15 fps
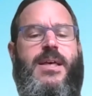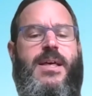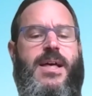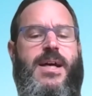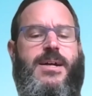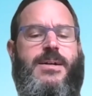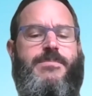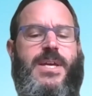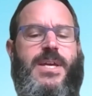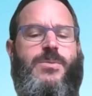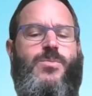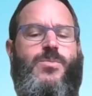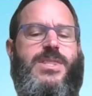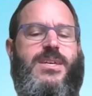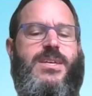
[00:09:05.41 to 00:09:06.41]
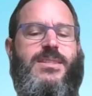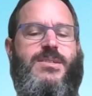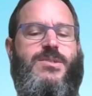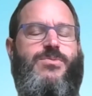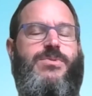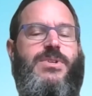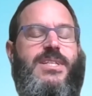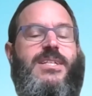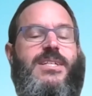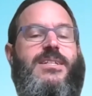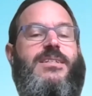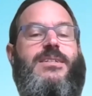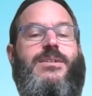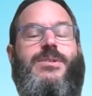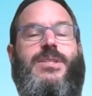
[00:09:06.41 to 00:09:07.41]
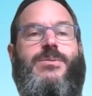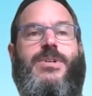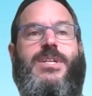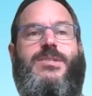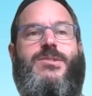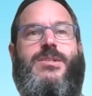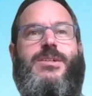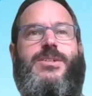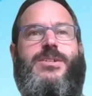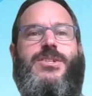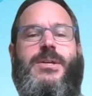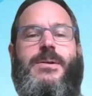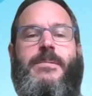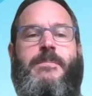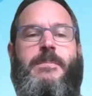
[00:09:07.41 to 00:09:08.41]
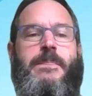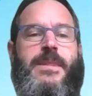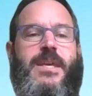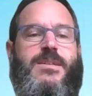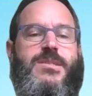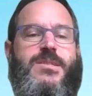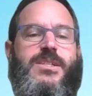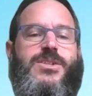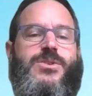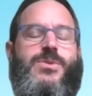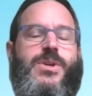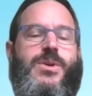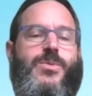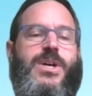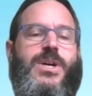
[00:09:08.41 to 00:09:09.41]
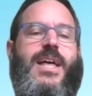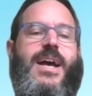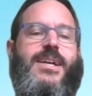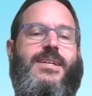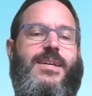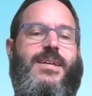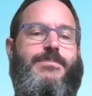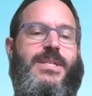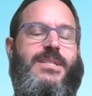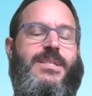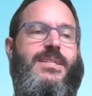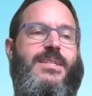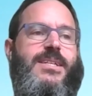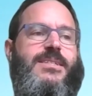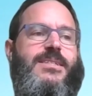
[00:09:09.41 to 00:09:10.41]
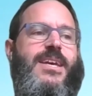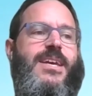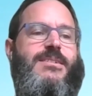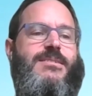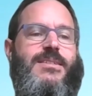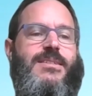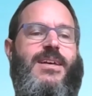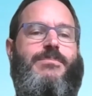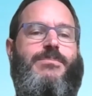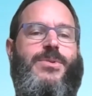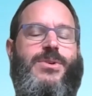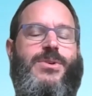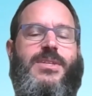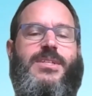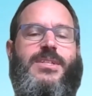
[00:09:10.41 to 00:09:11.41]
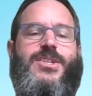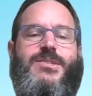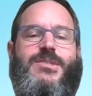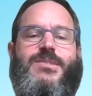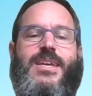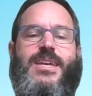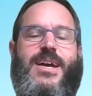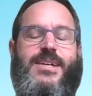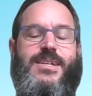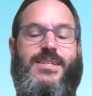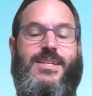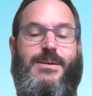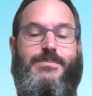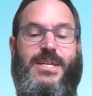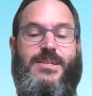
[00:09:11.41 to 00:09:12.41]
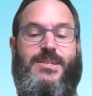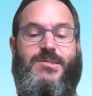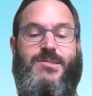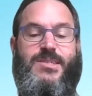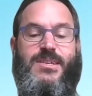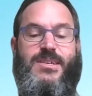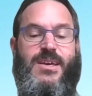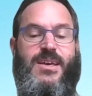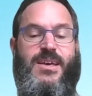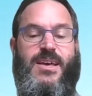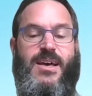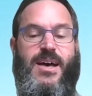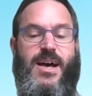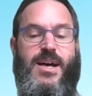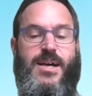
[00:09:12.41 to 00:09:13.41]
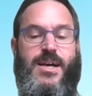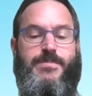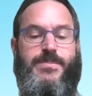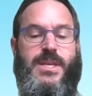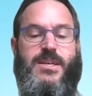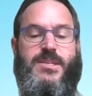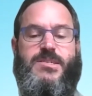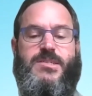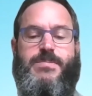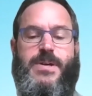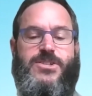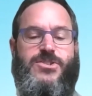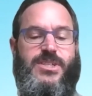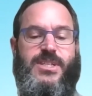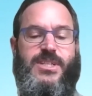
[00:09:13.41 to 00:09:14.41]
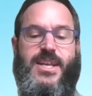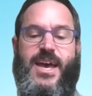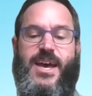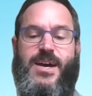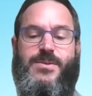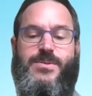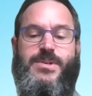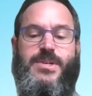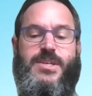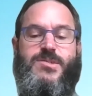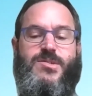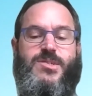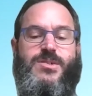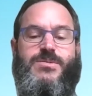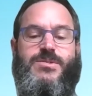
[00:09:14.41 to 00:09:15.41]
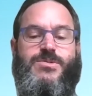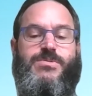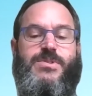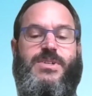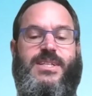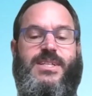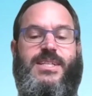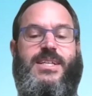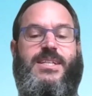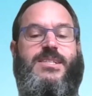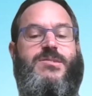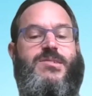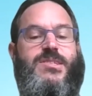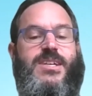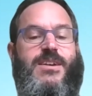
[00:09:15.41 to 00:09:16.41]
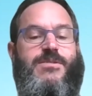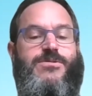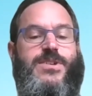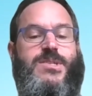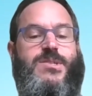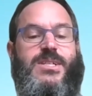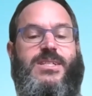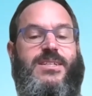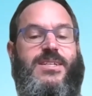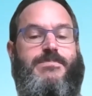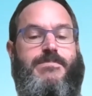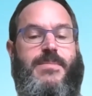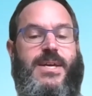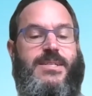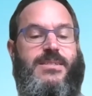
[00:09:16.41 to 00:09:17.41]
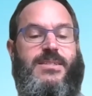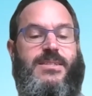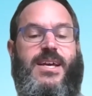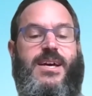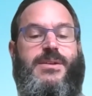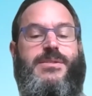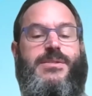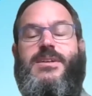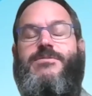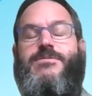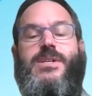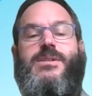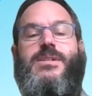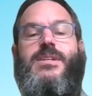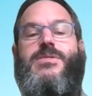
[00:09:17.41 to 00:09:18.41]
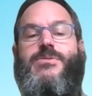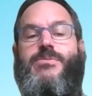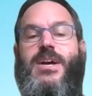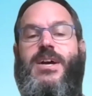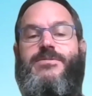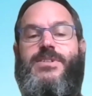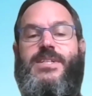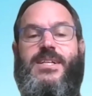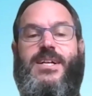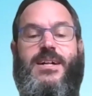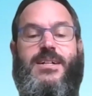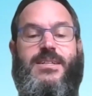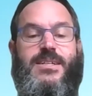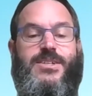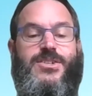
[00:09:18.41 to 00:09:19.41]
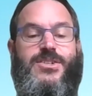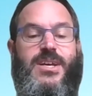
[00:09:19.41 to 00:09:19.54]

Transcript: And one thing that's really clear in the research is that doing well academically takes a lot more than just the academics. And especially now, students really need to stay physically and mentally healthy if they're going to thrive in college.